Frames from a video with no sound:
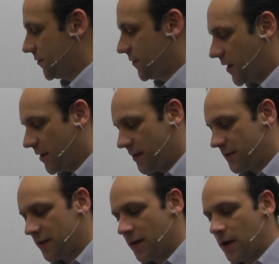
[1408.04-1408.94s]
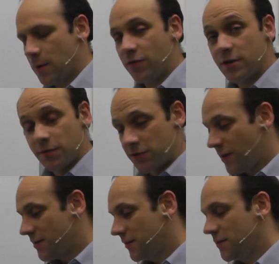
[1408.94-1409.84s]
and find its principal
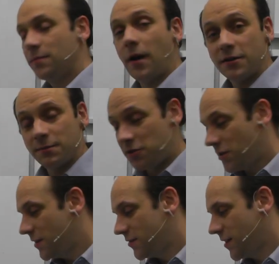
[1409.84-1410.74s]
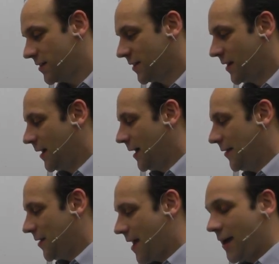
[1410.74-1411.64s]
stresses, maximum shear stress,
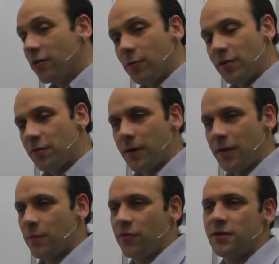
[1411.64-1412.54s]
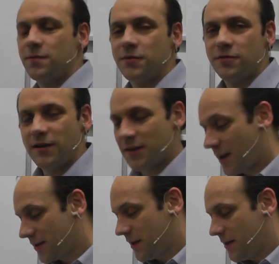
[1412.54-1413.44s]
and the angle between the principal stress
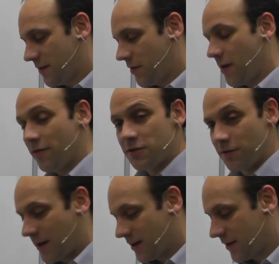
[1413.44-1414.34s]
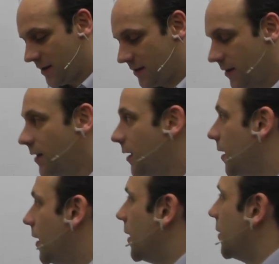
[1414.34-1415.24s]
axes and the original axes.
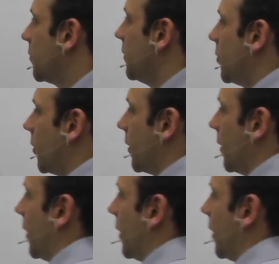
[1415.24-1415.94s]
So we've got